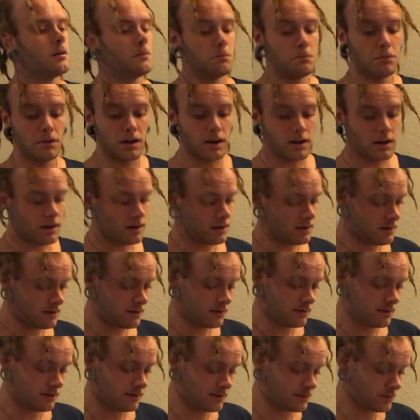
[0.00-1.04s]
But
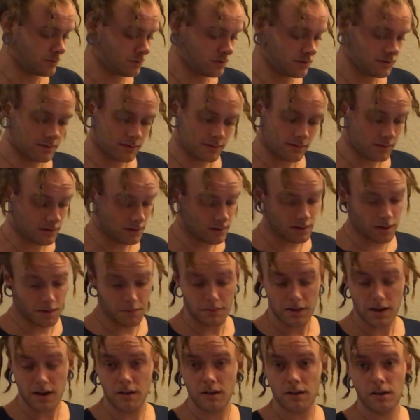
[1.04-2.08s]
this it's
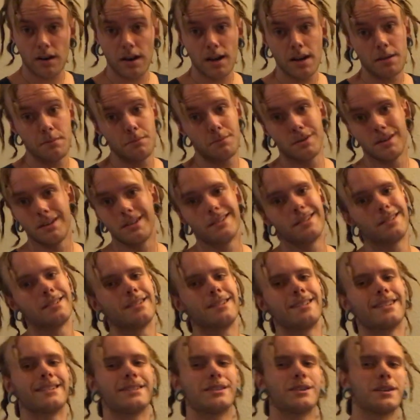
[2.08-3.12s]
coming out alright, but
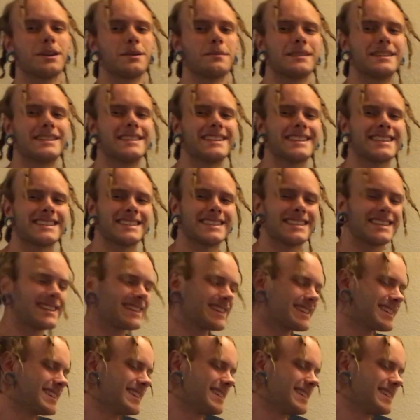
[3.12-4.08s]
don't let me jinx it.